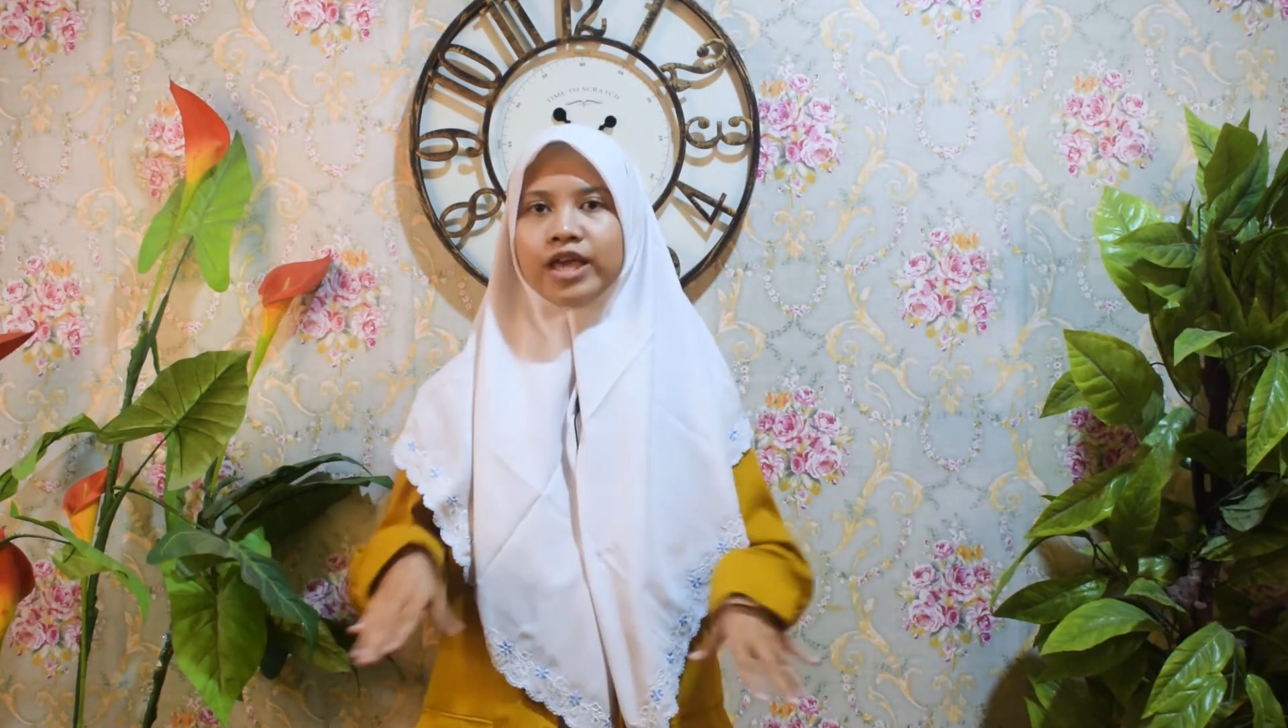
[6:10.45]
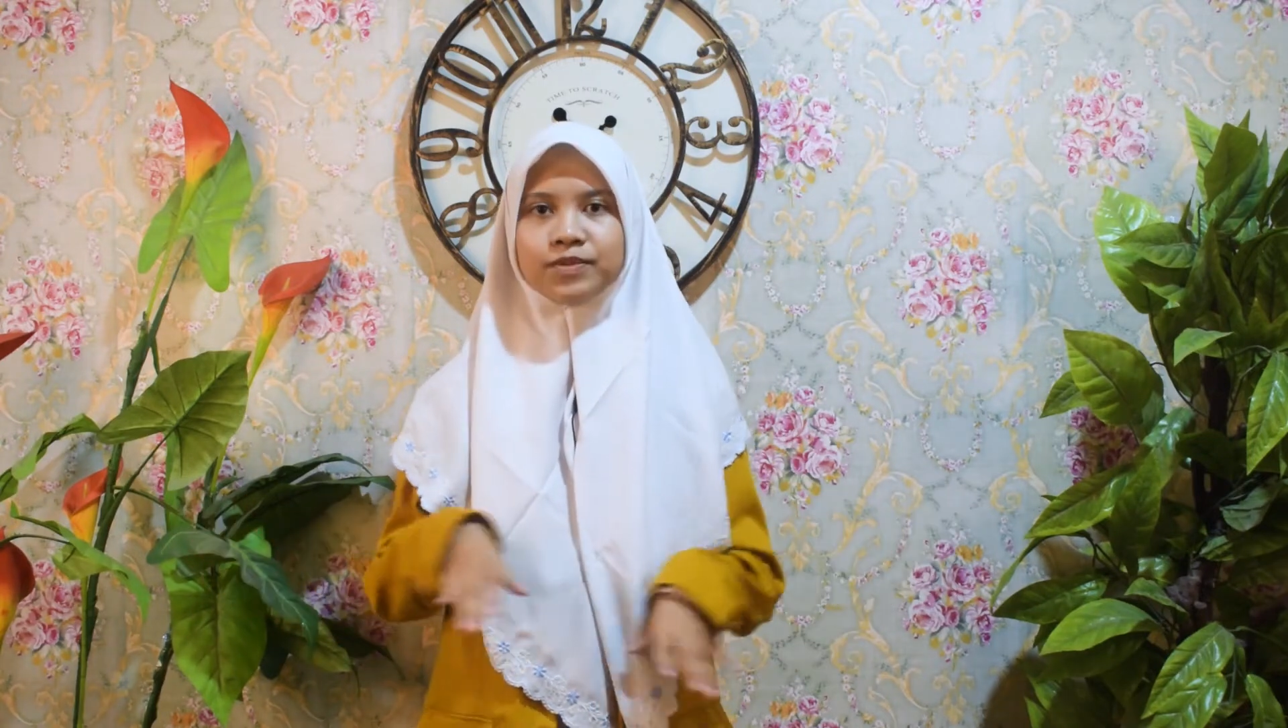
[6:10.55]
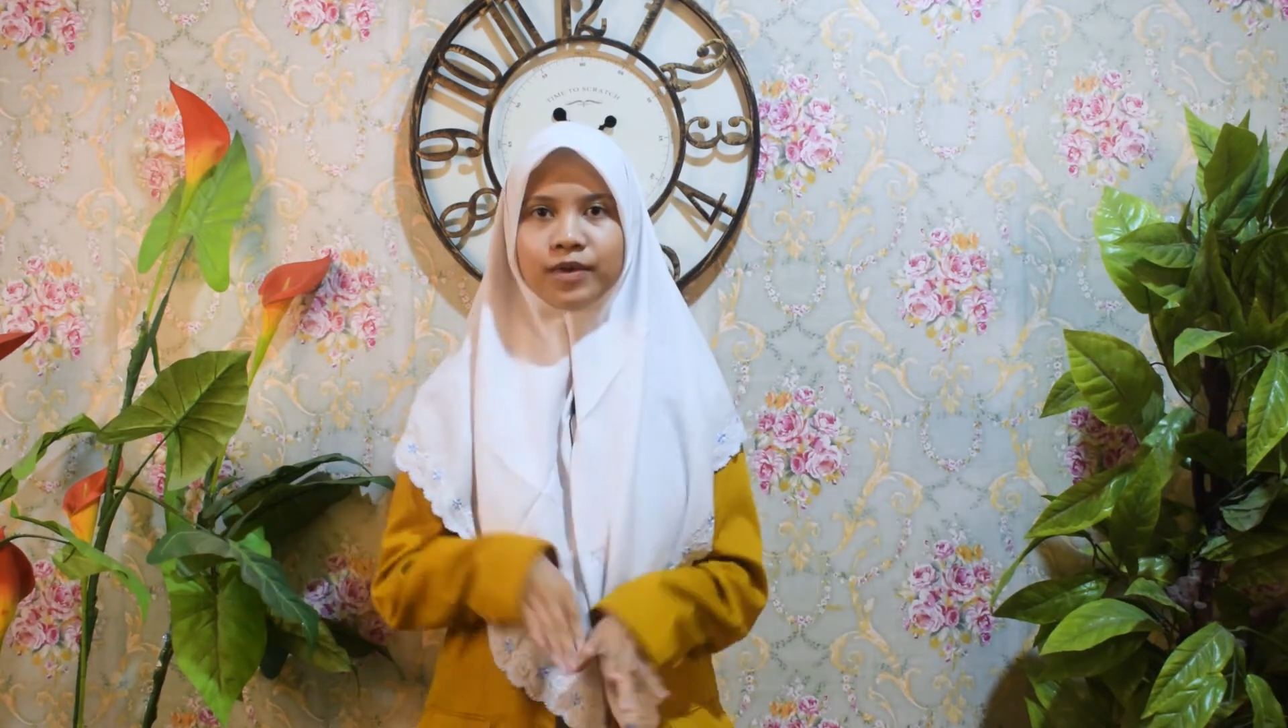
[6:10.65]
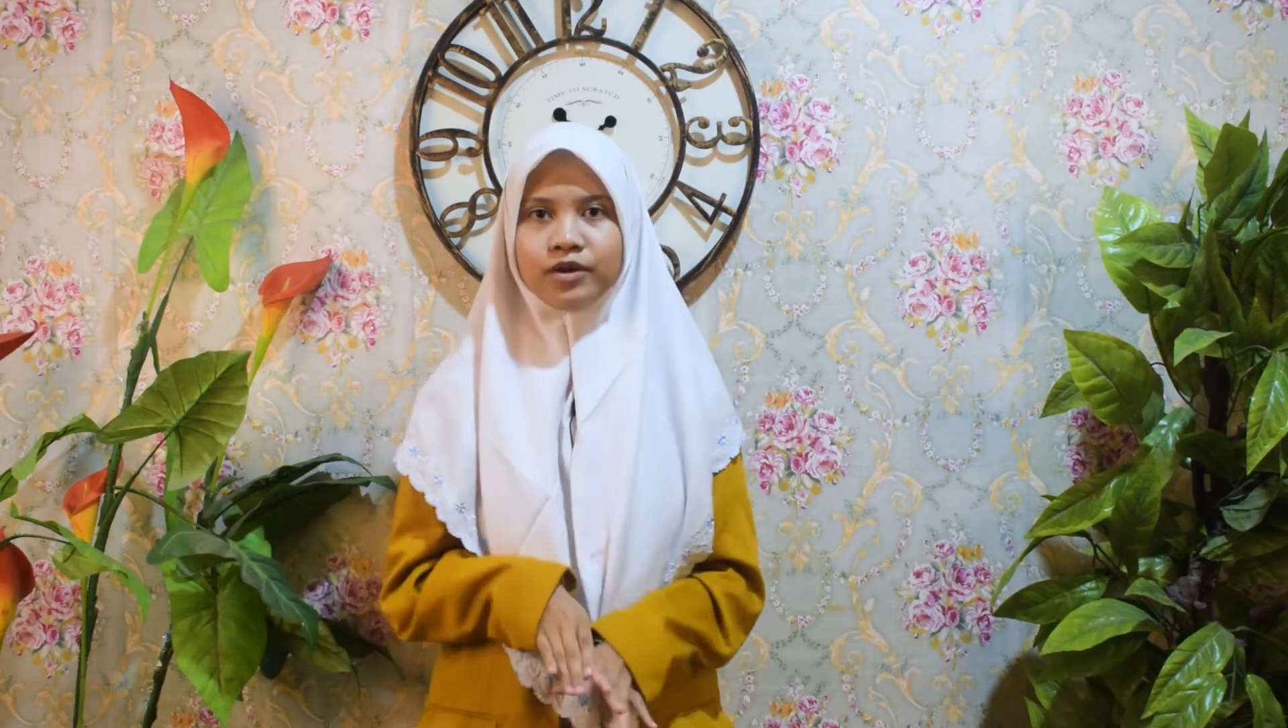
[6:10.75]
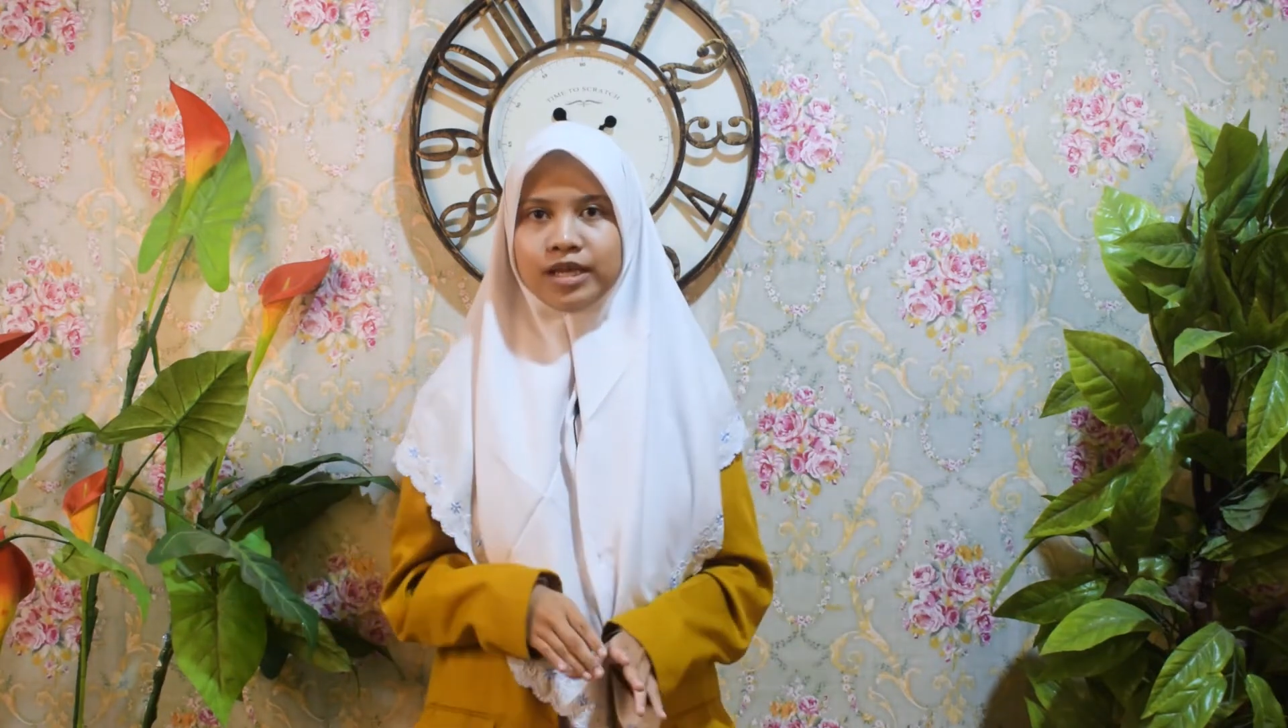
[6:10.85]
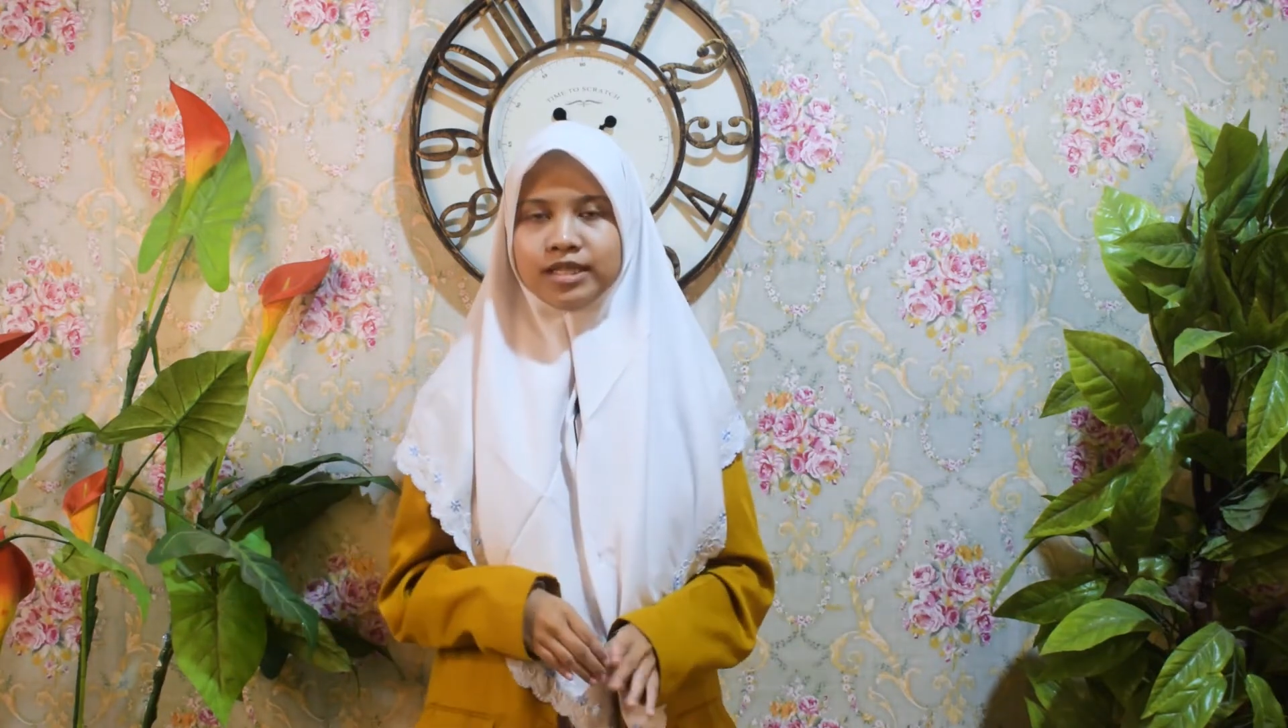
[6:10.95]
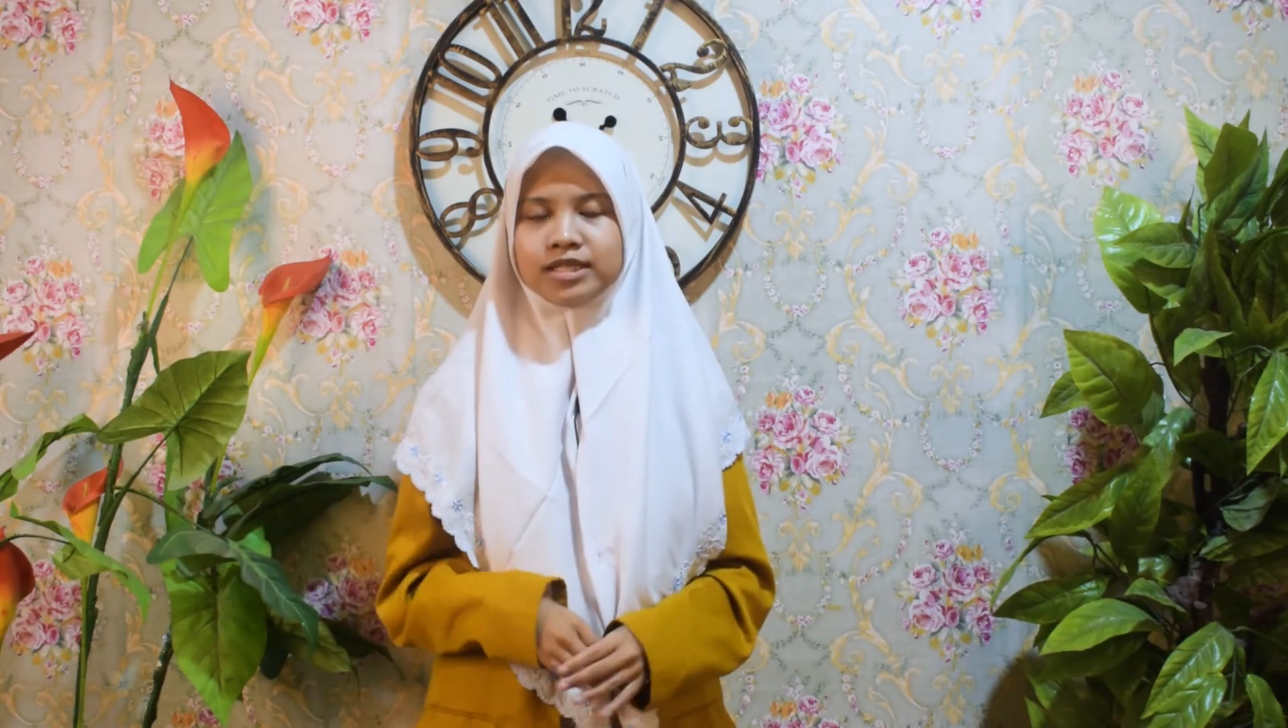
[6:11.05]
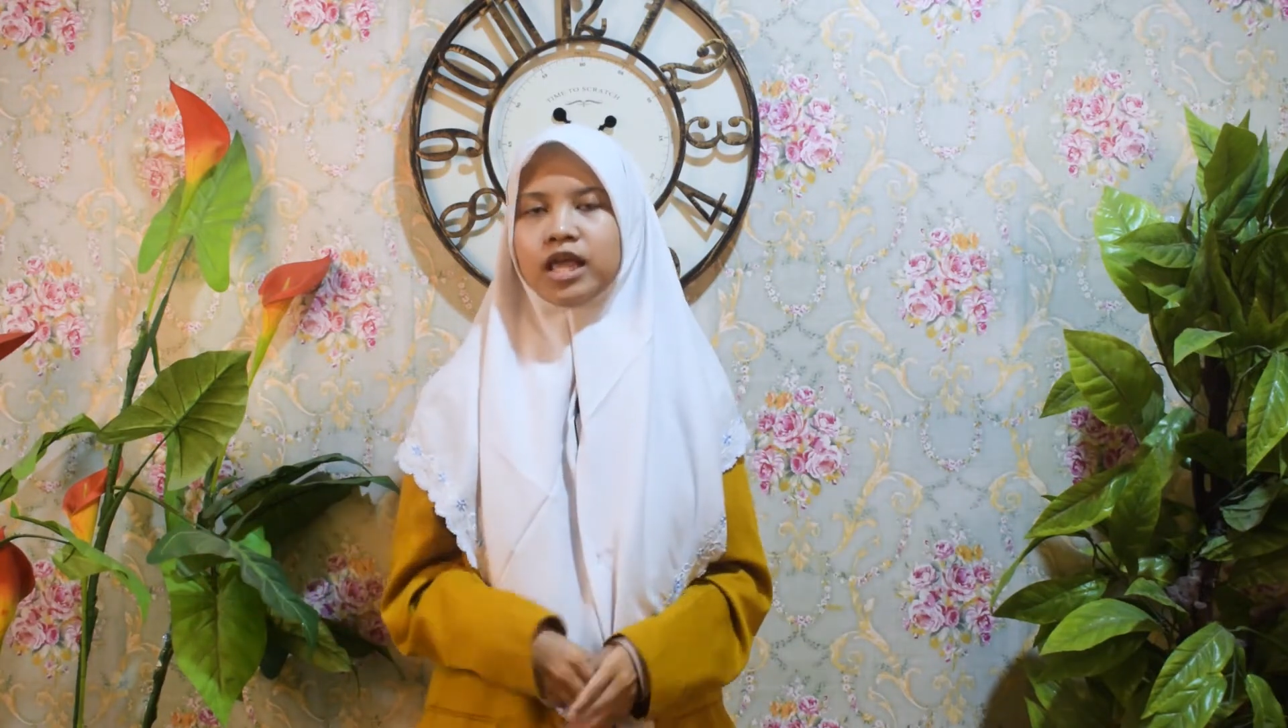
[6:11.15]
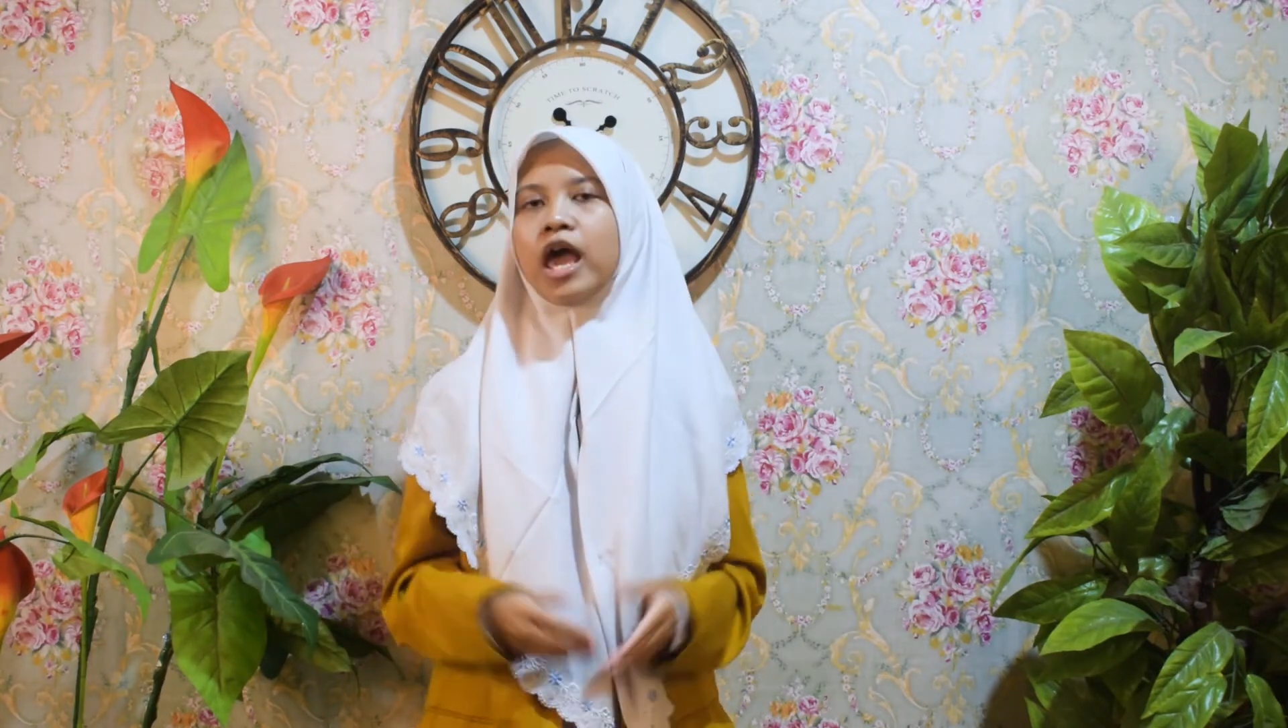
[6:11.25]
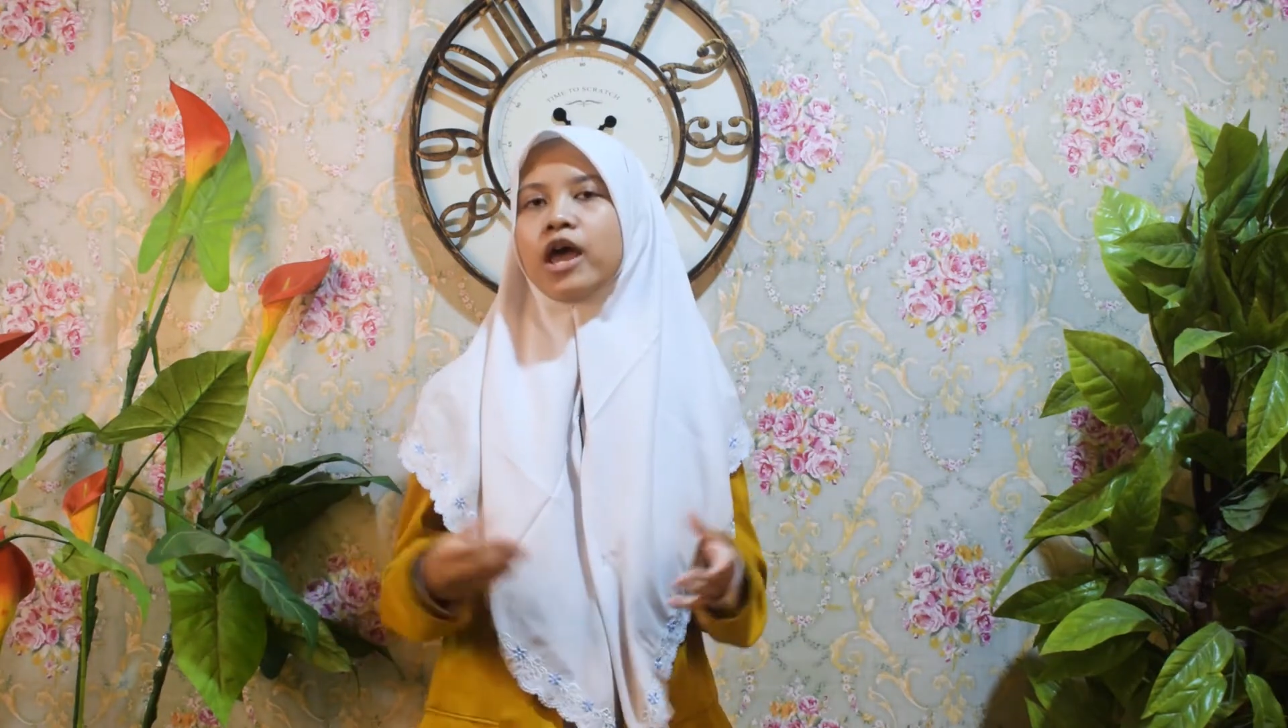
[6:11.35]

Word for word: experienced